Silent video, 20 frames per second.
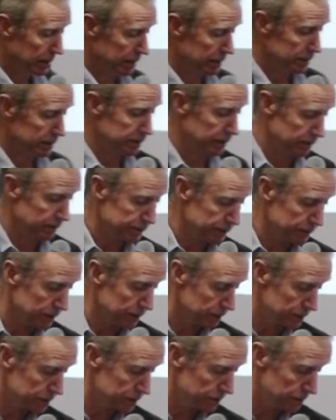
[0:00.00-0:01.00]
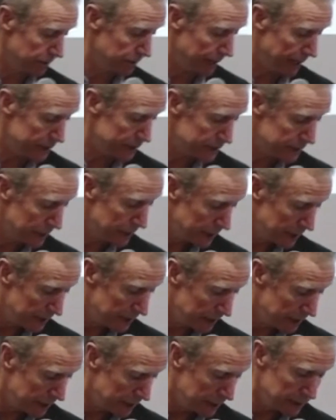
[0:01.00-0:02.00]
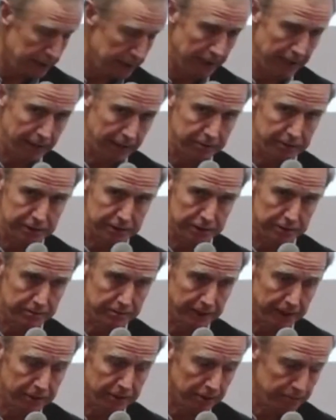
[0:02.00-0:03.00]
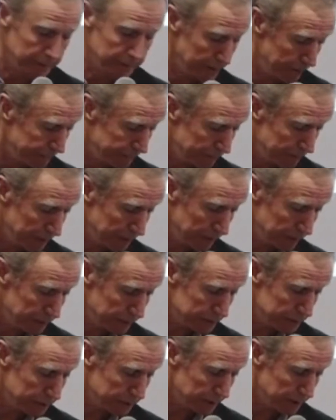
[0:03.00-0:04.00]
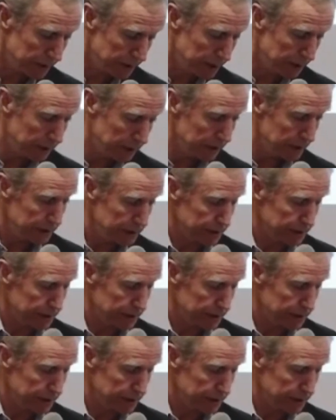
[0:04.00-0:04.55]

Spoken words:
set of skills through maths in a language that you might not be familiar with. So the